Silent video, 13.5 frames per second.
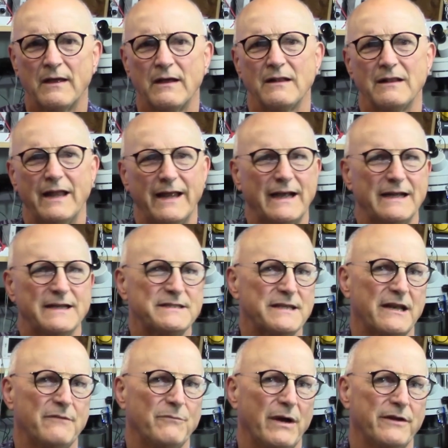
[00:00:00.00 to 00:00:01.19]
Like I said
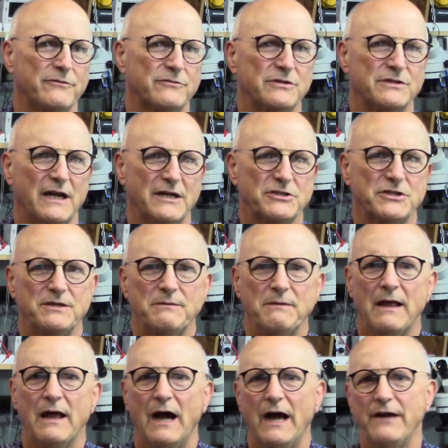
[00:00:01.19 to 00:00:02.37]
in my introduction,
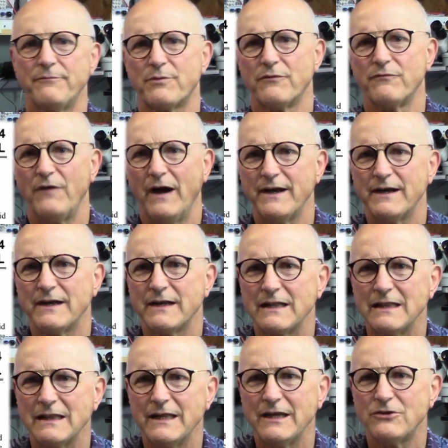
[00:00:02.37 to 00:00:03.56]
I've provided a
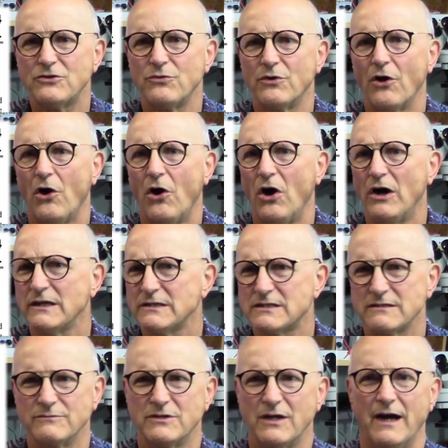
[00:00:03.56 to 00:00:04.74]
link to an
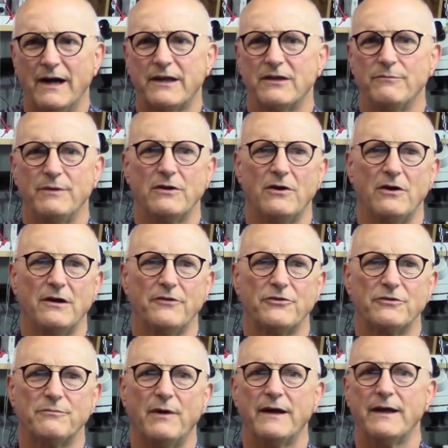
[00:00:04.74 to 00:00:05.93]
awesome document
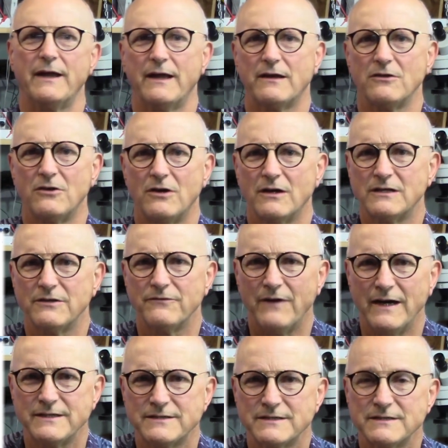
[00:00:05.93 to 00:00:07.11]
authored by Analog
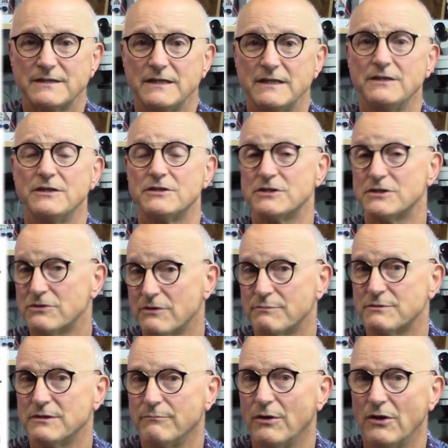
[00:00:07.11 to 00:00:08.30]
Devices in the
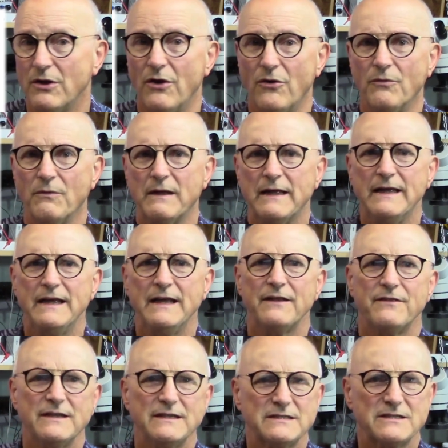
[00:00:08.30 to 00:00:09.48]
description below.
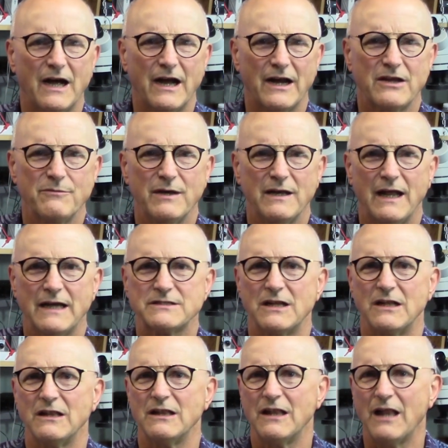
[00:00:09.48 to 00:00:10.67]
This document has a
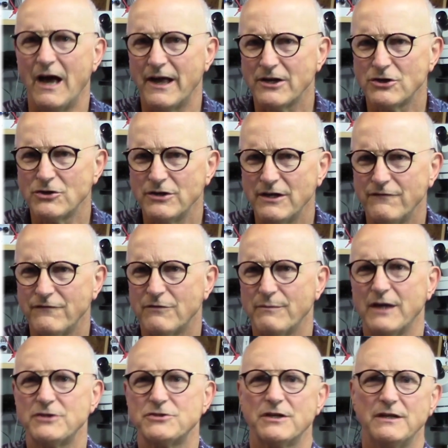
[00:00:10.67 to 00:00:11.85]
lot of good
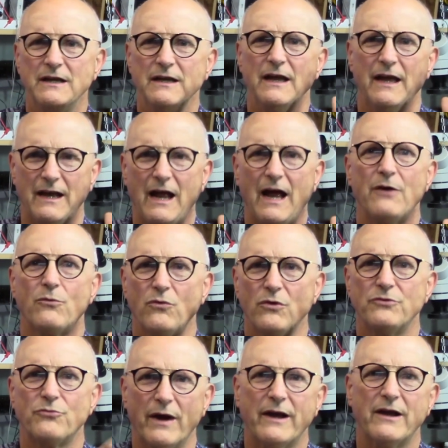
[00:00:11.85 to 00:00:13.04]
information, and I
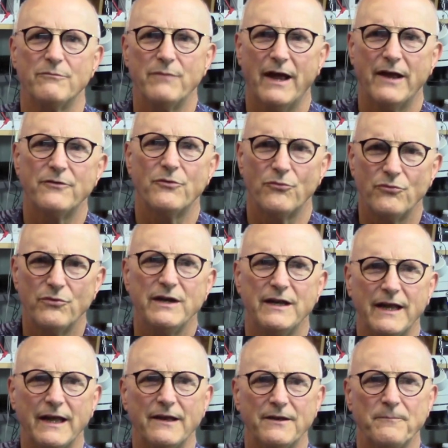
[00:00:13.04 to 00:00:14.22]
would recommend
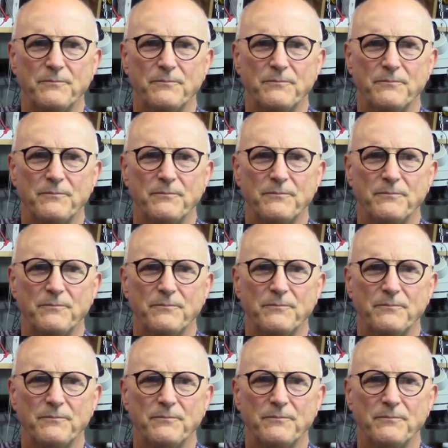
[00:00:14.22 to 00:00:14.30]
reading it.